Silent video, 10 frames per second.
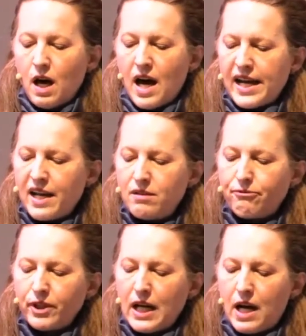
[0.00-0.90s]
I had
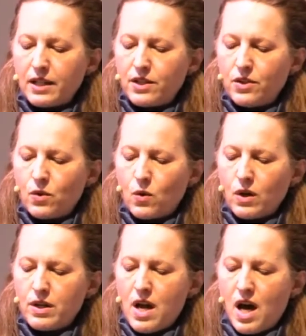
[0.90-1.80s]
forgotten
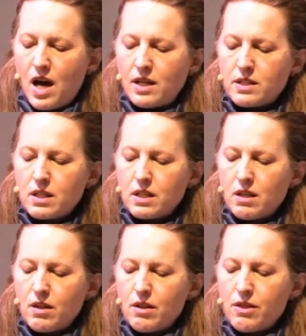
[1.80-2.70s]
or not
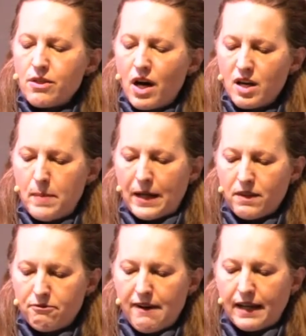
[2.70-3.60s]
thought about
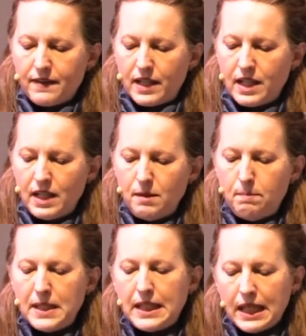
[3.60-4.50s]
the fact that he
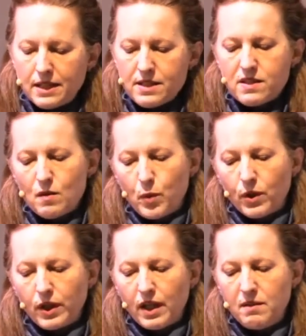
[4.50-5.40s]
begins the
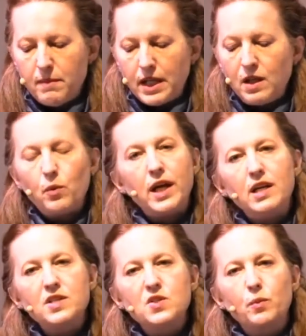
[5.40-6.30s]
book in many
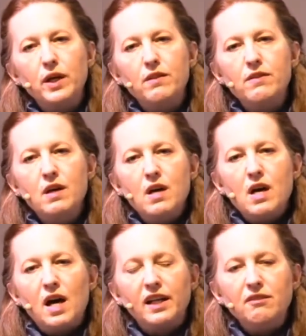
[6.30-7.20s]
ways with
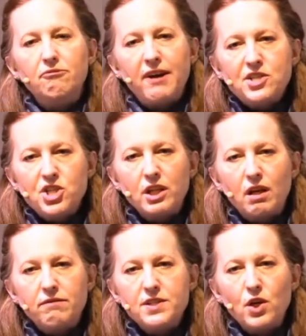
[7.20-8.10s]
a confession
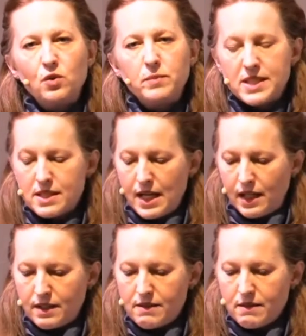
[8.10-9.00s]
of his own
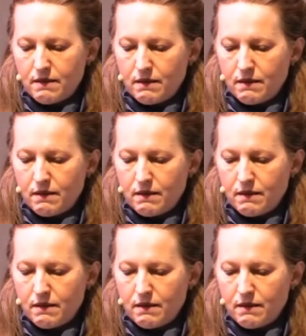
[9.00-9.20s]
mistakes.